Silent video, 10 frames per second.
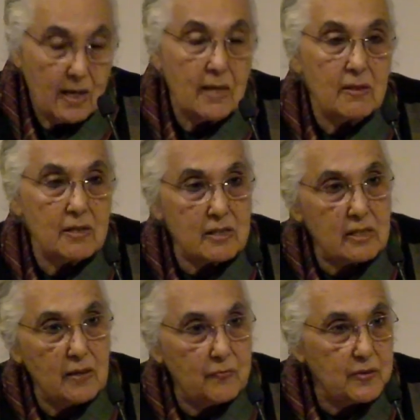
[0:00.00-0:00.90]
in the
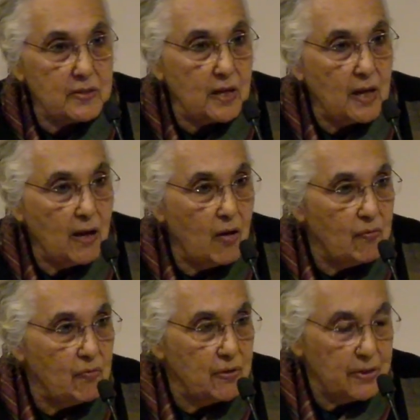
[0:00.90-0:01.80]
surfacing of
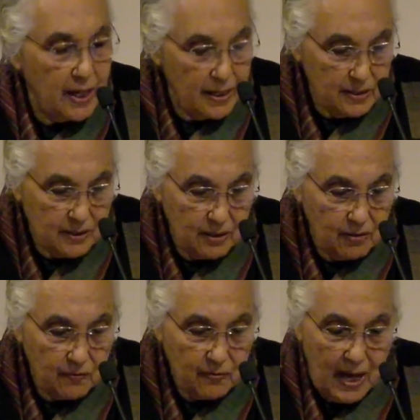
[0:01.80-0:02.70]
a variety
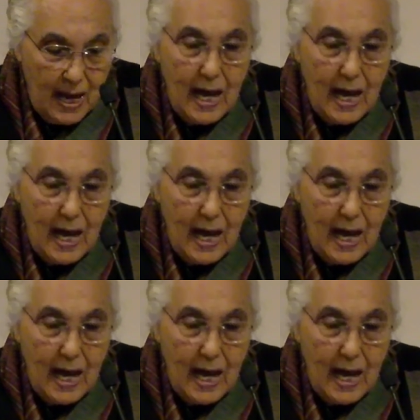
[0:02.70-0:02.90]
of